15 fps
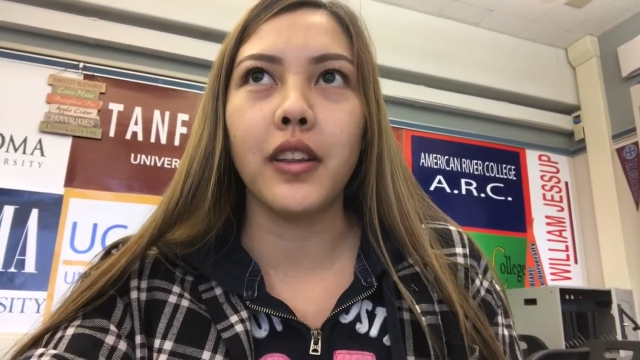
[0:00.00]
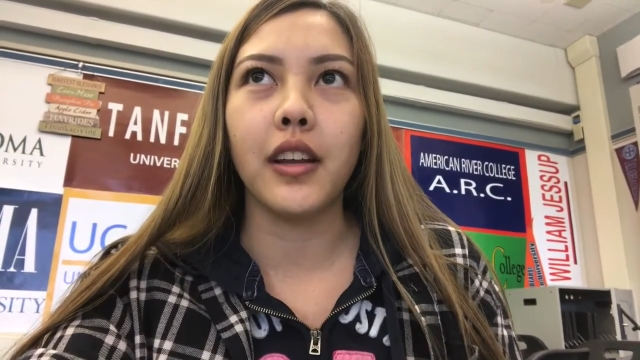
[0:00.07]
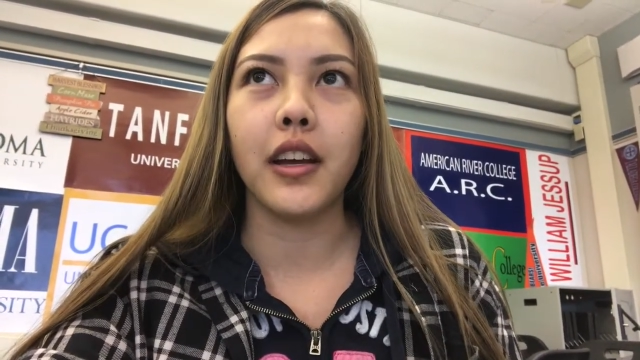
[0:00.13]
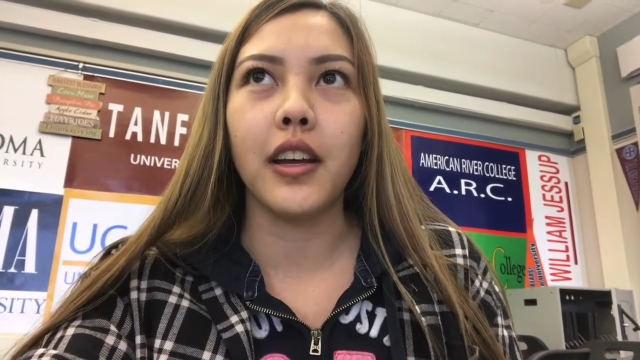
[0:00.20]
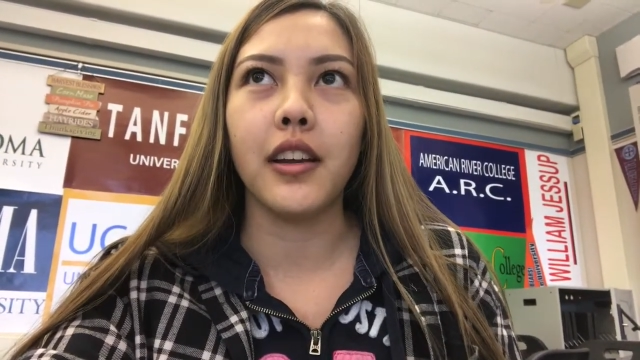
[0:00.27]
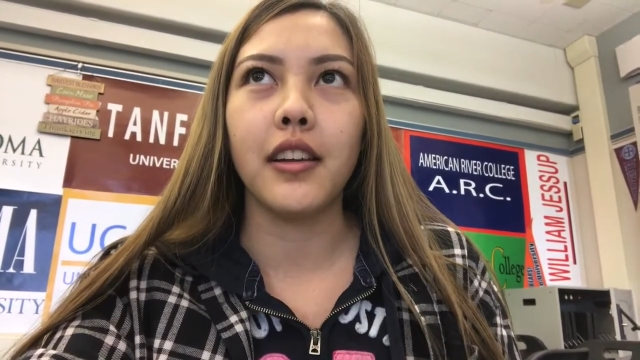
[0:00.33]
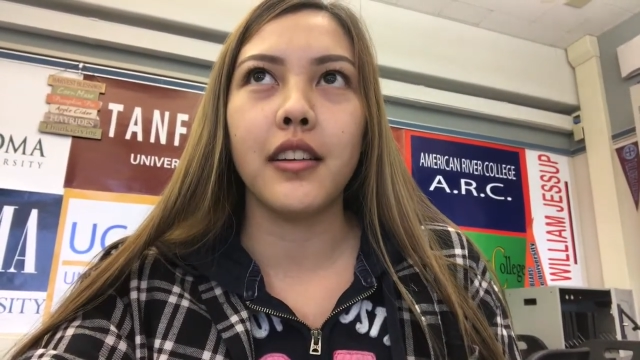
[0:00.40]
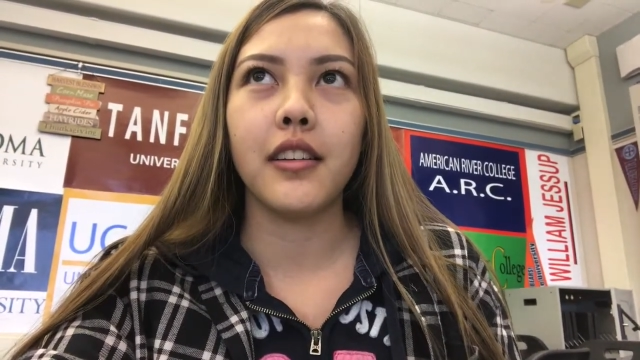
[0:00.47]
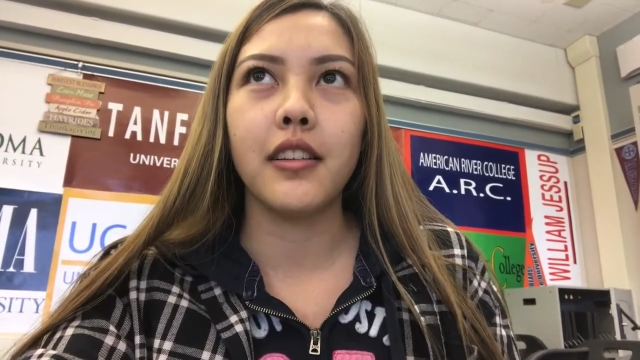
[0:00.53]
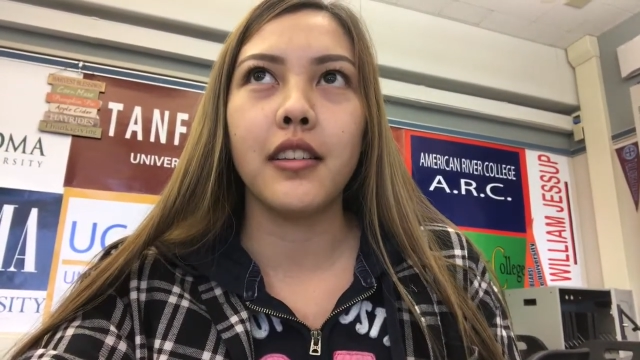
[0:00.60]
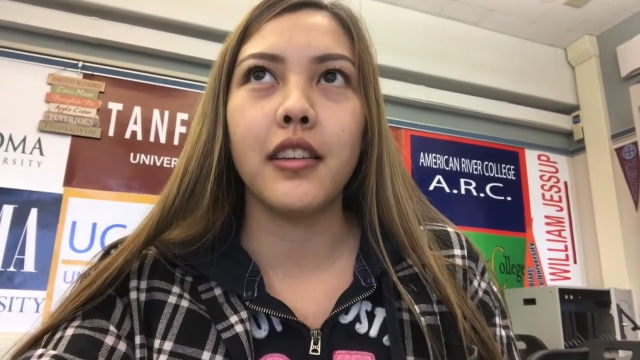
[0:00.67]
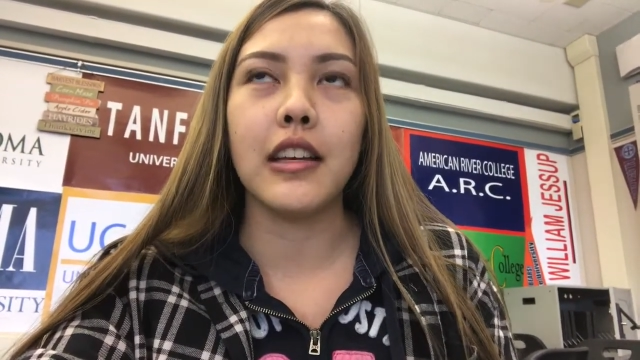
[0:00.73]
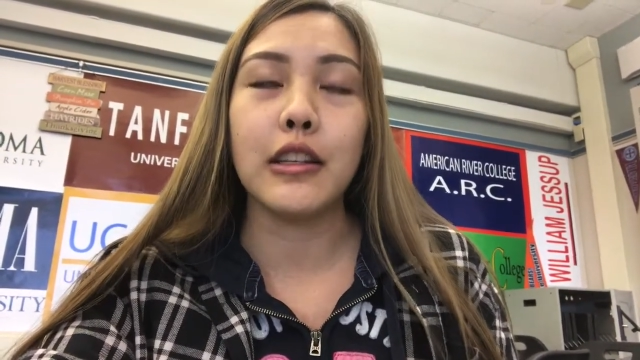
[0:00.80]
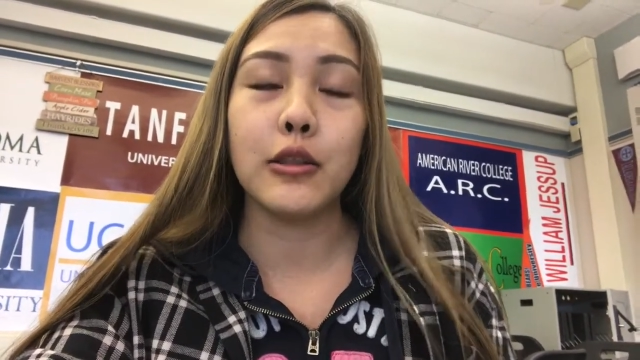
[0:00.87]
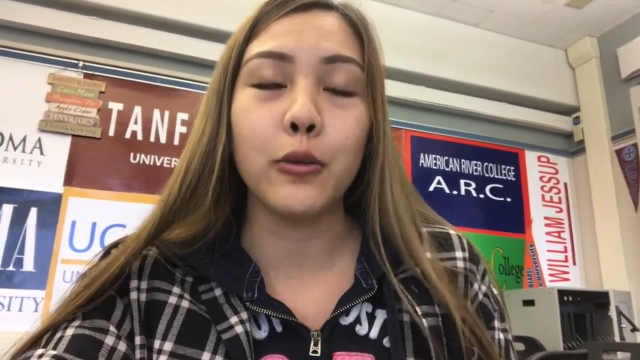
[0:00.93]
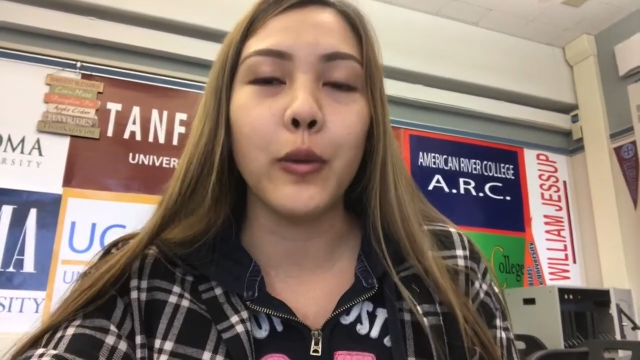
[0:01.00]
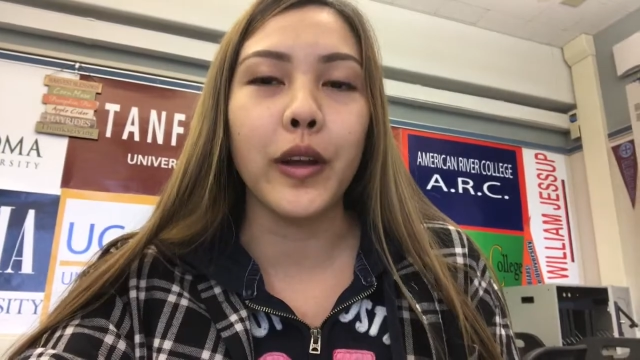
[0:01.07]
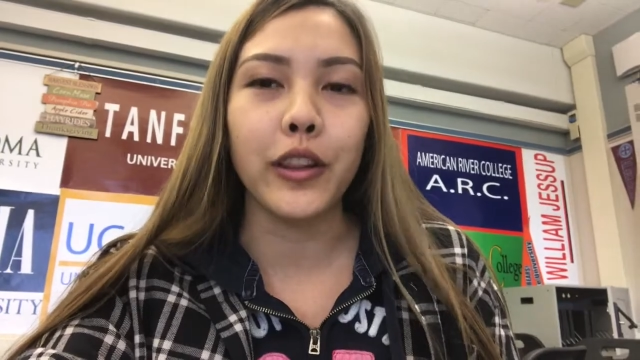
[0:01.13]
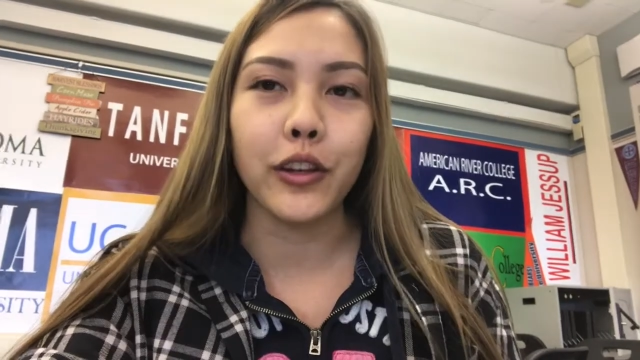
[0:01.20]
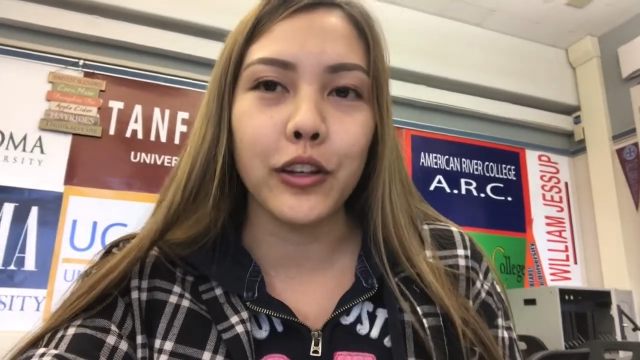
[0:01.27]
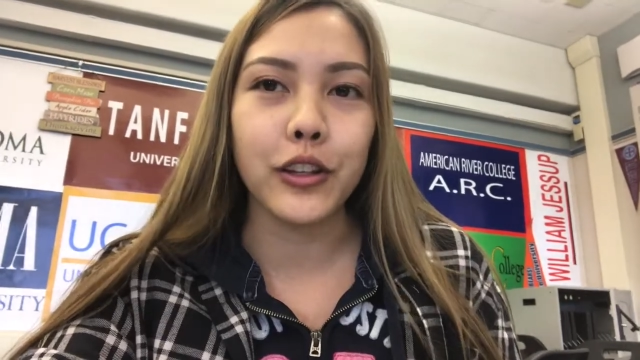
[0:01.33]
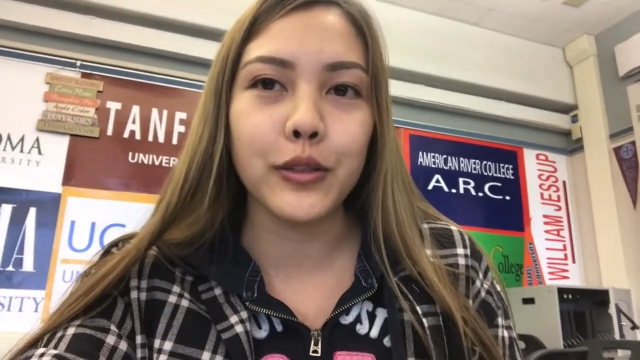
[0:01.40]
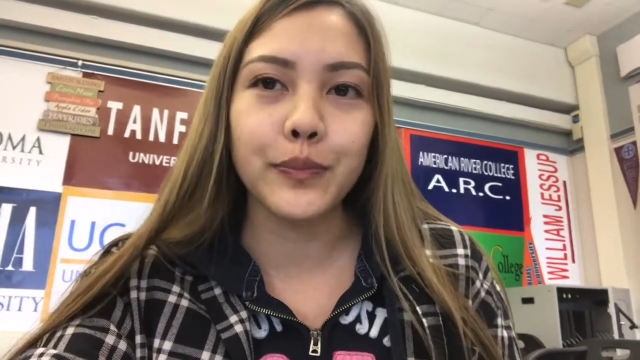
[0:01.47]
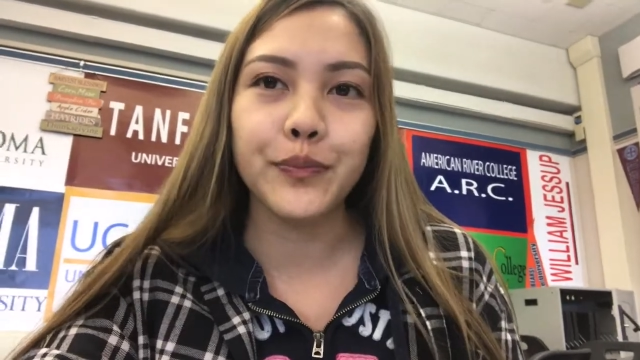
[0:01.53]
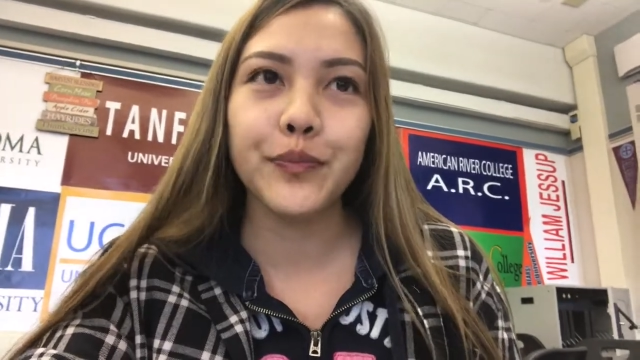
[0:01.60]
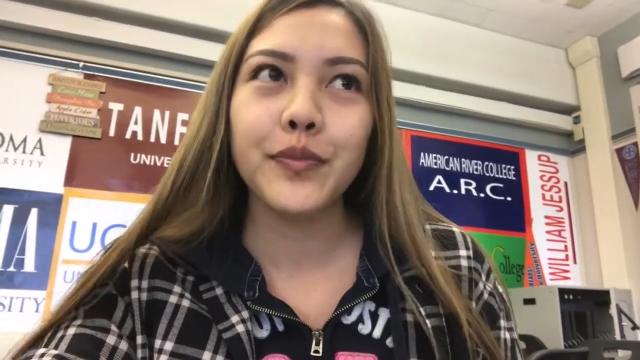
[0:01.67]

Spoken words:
like this weather.